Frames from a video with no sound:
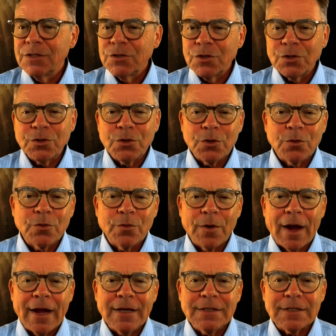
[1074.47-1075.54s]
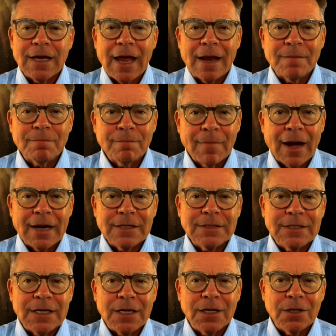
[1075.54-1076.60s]
to do great and
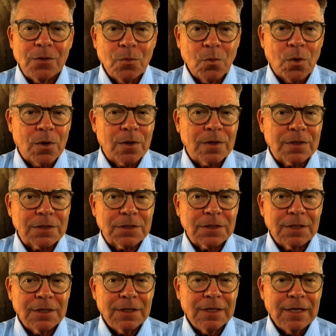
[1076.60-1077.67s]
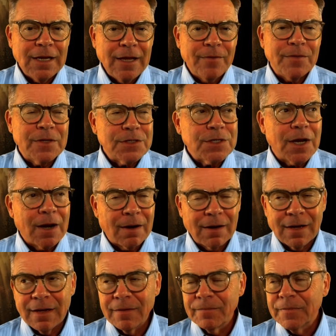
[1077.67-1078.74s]
mighty works in this
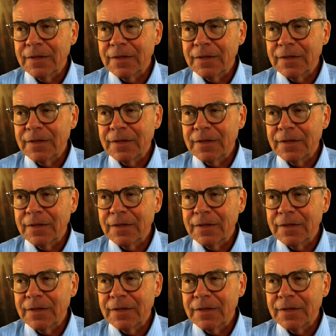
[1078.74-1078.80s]
area,